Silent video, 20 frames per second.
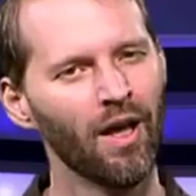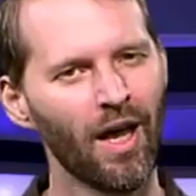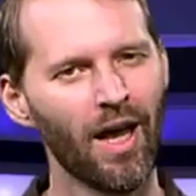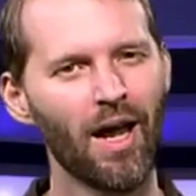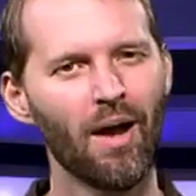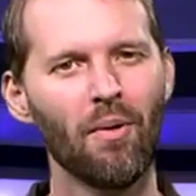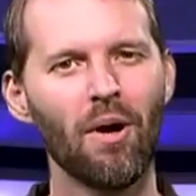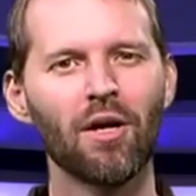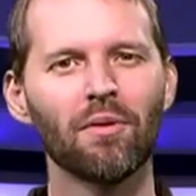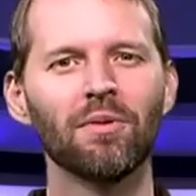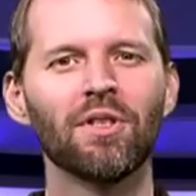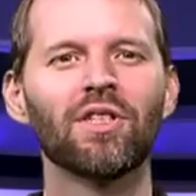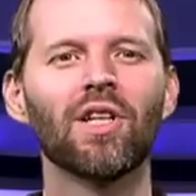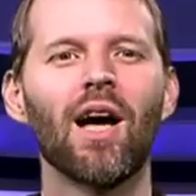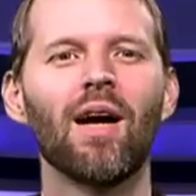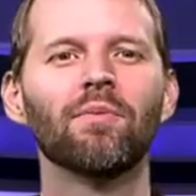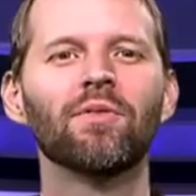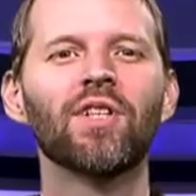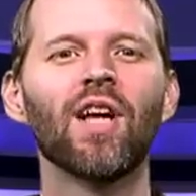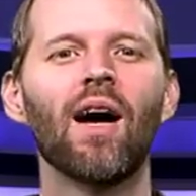Hey, welcome to
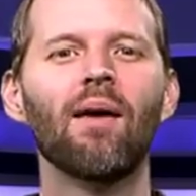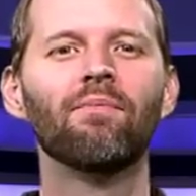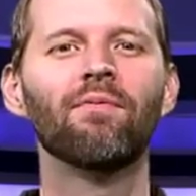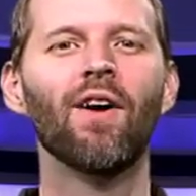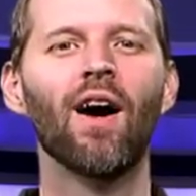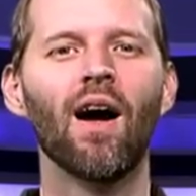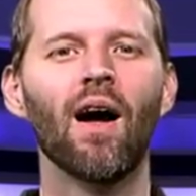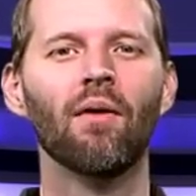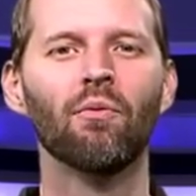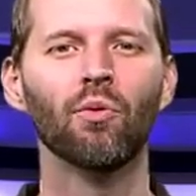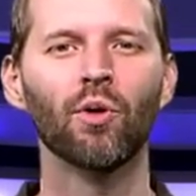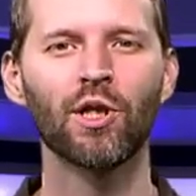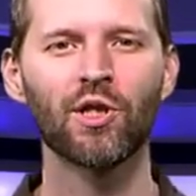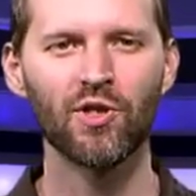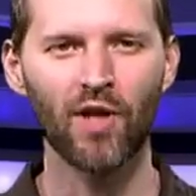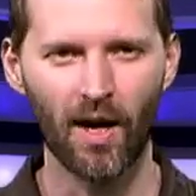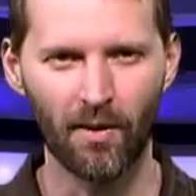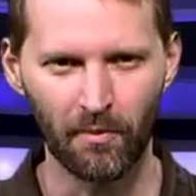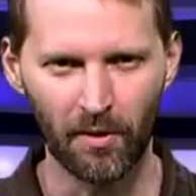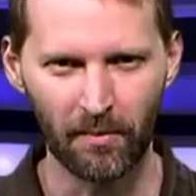Tom's Top 5, where
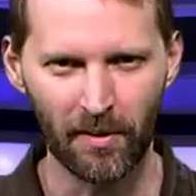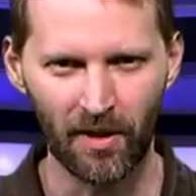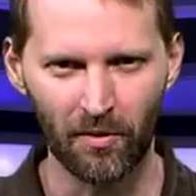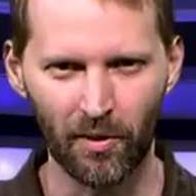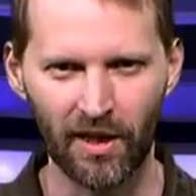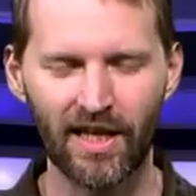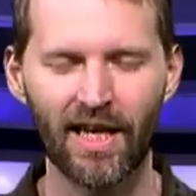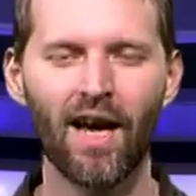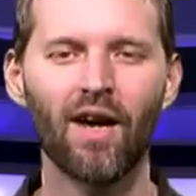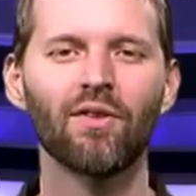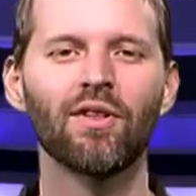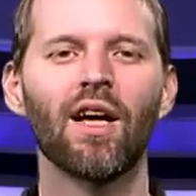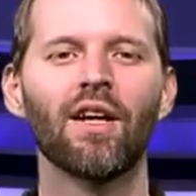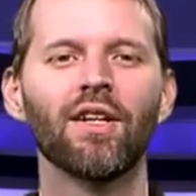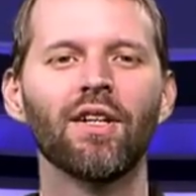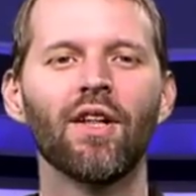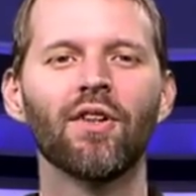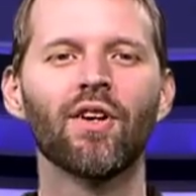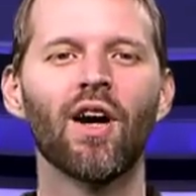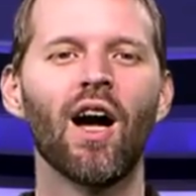each time we meet, we count
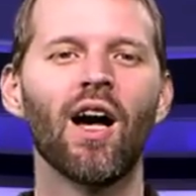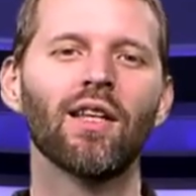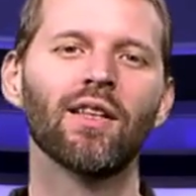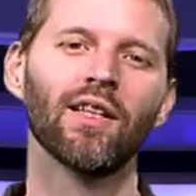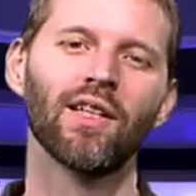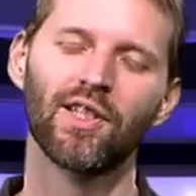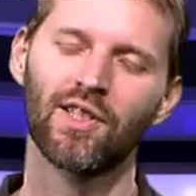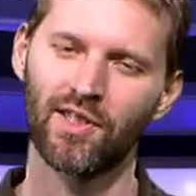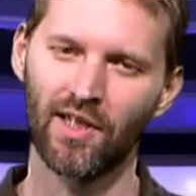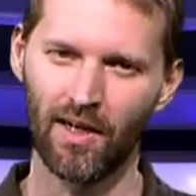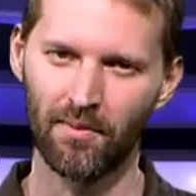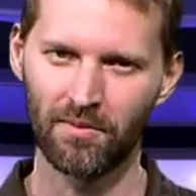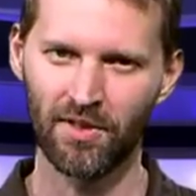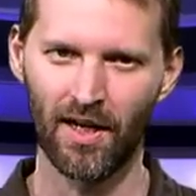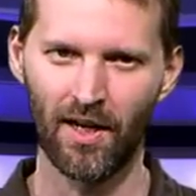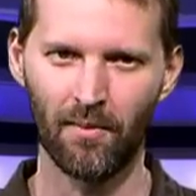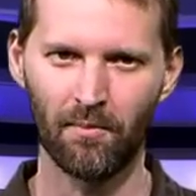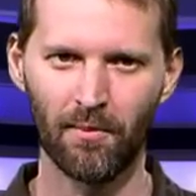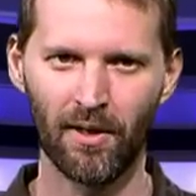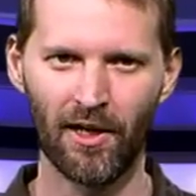down another hot list. I'm
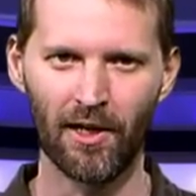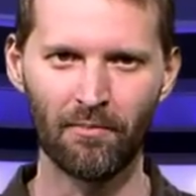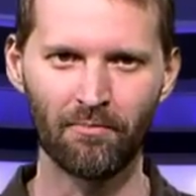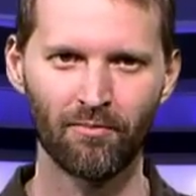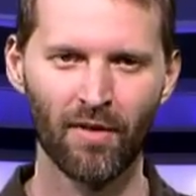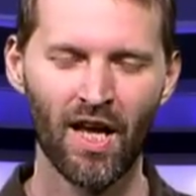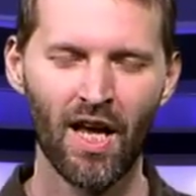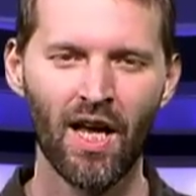Tom Merritt.